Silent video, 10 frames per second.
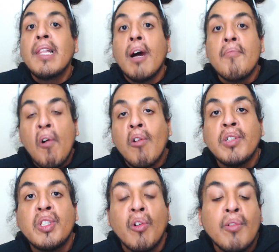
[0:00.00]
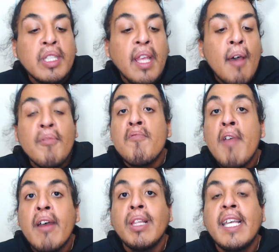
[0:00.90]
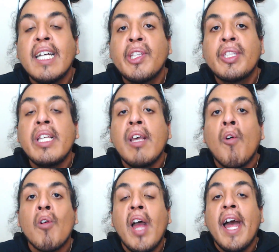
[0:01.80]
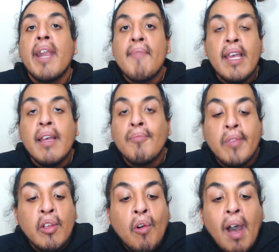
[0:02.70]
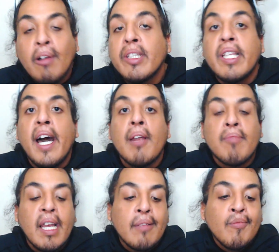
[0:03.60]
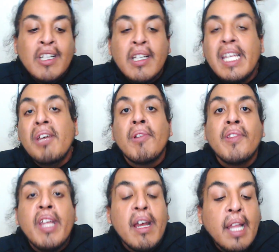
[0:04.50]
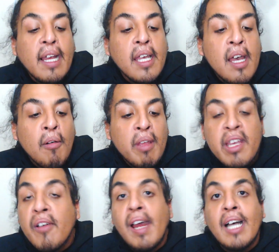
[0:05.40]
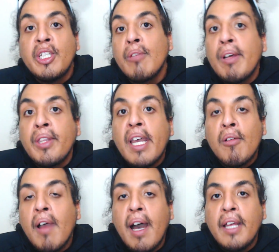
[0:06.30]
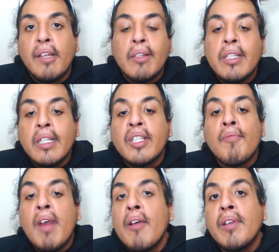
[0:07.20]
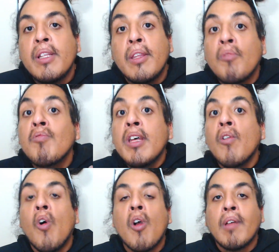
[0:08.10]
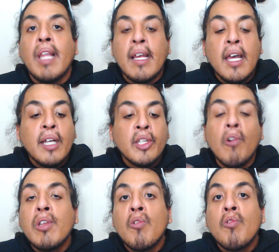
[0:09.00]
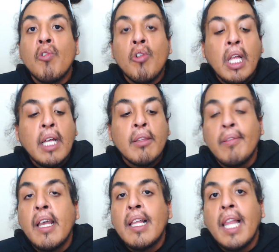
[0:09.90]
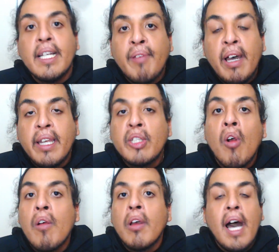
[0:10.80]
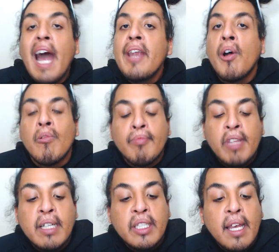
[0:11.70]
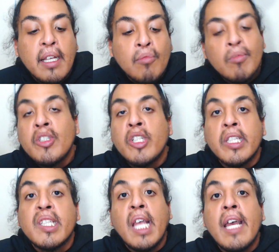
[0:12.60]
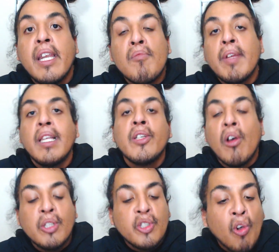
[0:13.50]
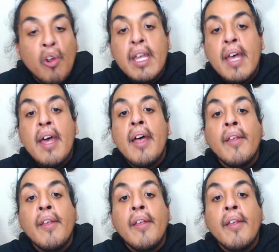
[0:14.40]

I love horror stories. We rarely get to see horror anime, you know, outside of like here and there, like Higurashi When They Cry. You know, it's a rarity. The real horror, like Tokyo Ghoul, they classify it as horror. I don't. That's like, it's just a seinen, really dark story.